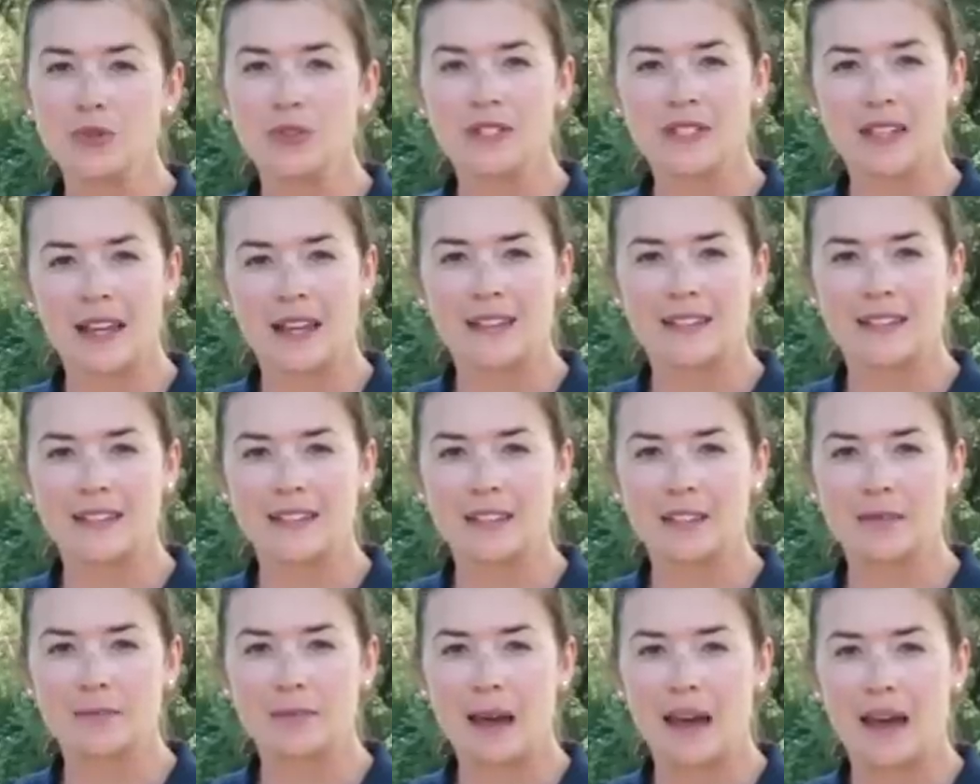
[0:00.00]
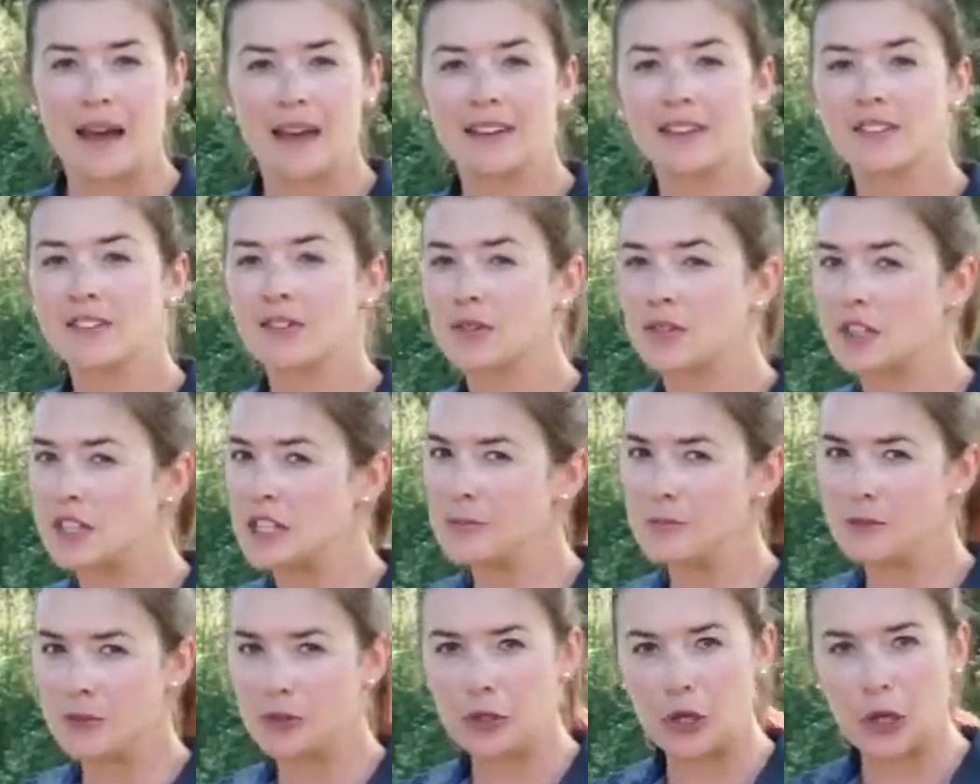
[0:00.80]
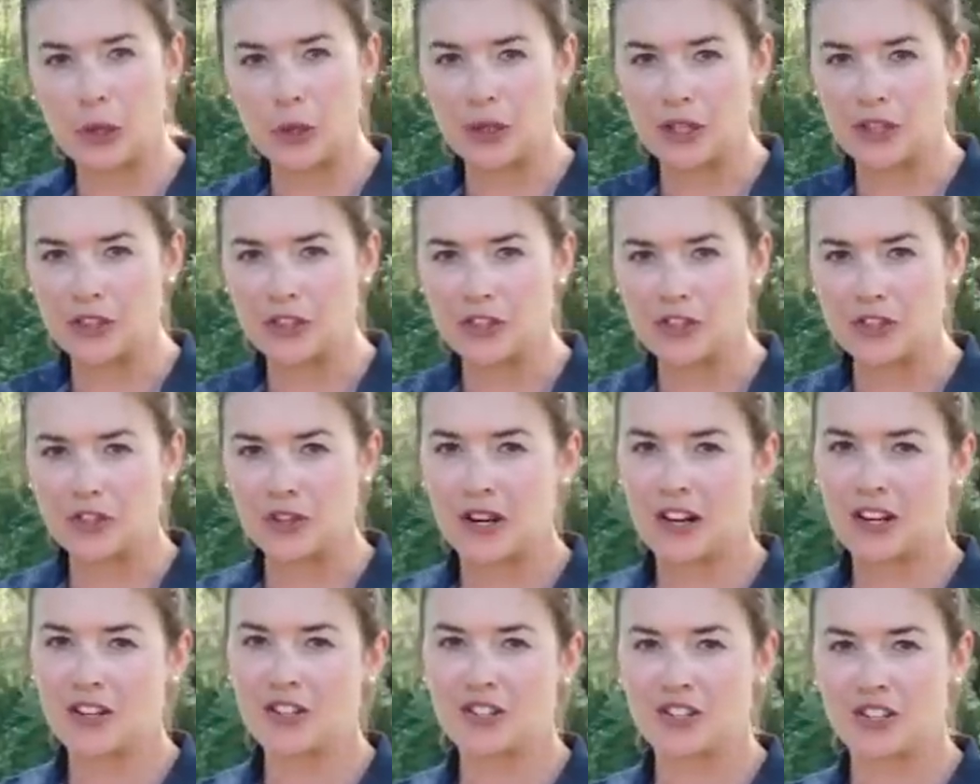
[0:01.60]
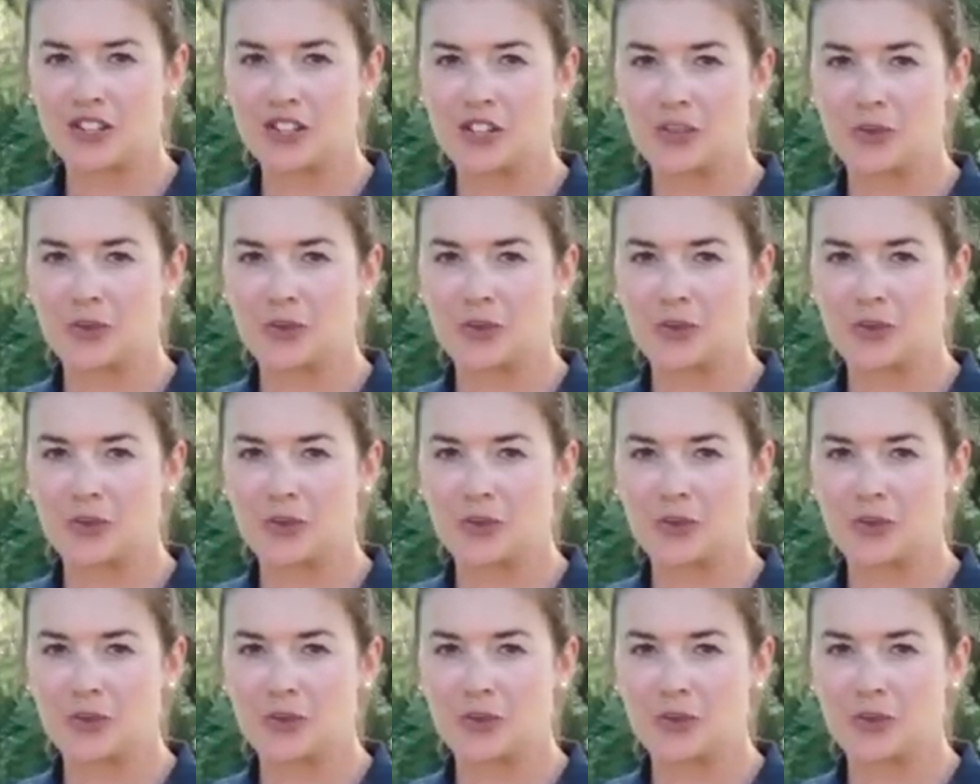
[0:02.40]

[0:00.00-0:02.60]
skegs in the back, so it keeps you going in the direction that